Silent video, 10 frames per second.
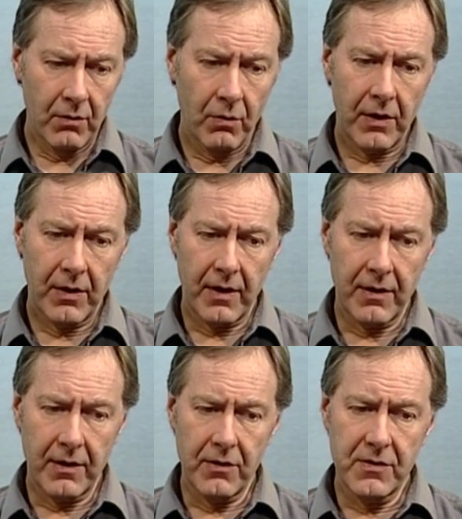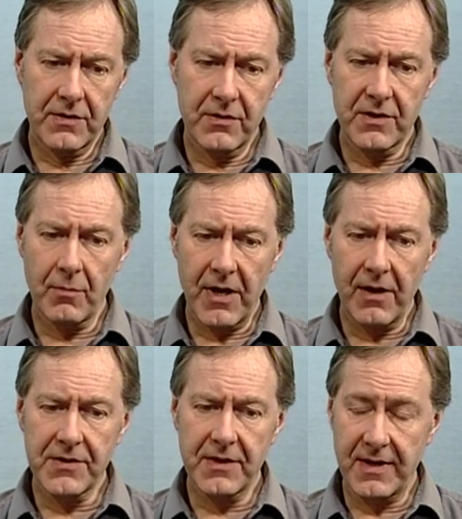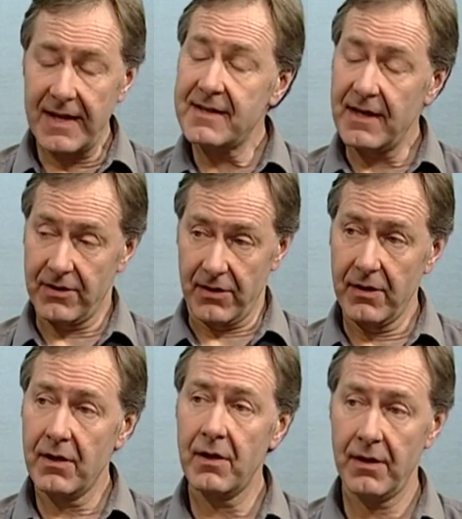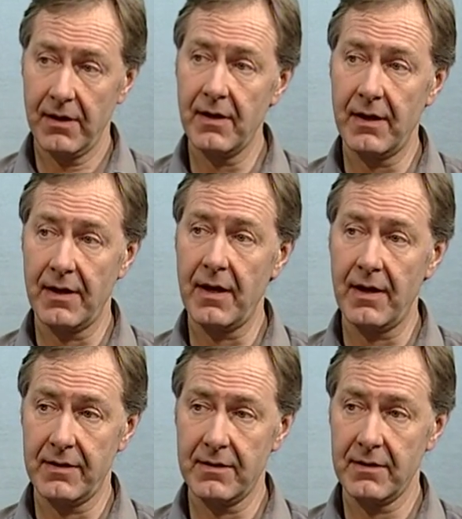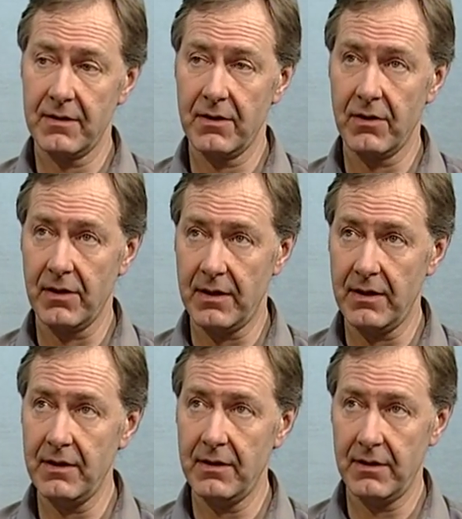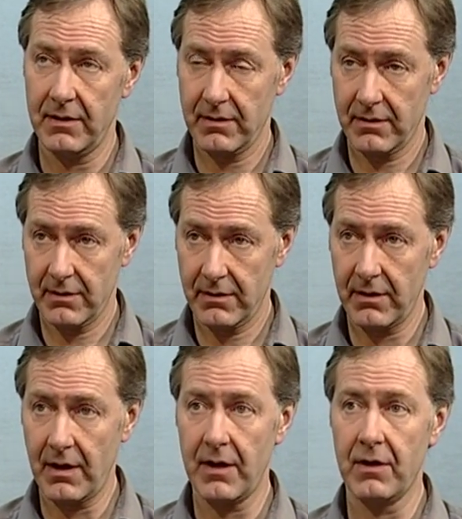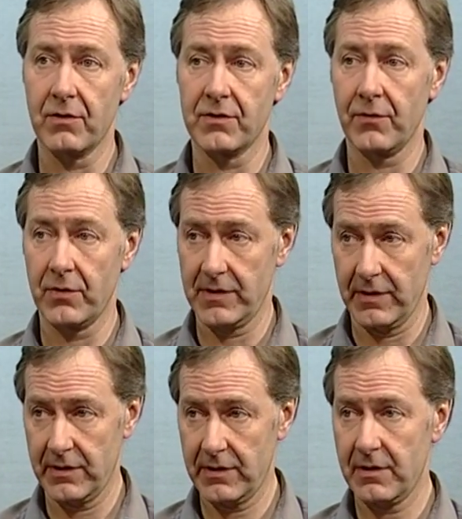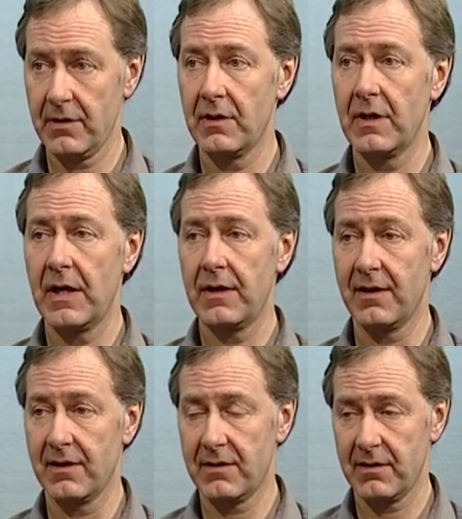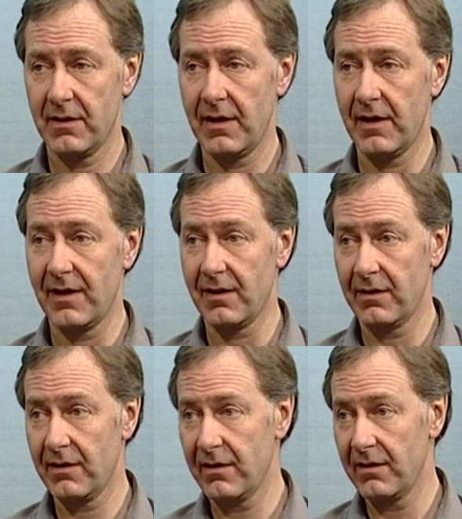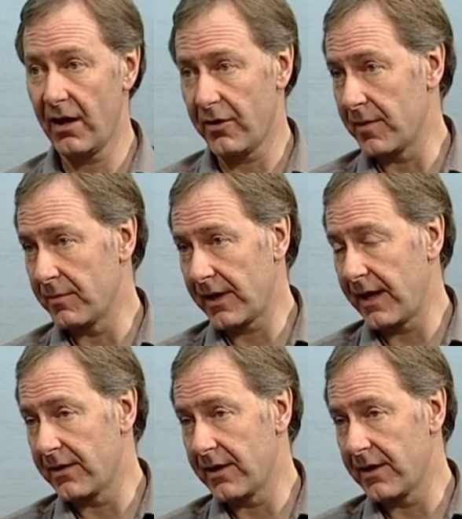Well, there's there's somebody else at the day centre, and and you know he hears voices that uh, other people can't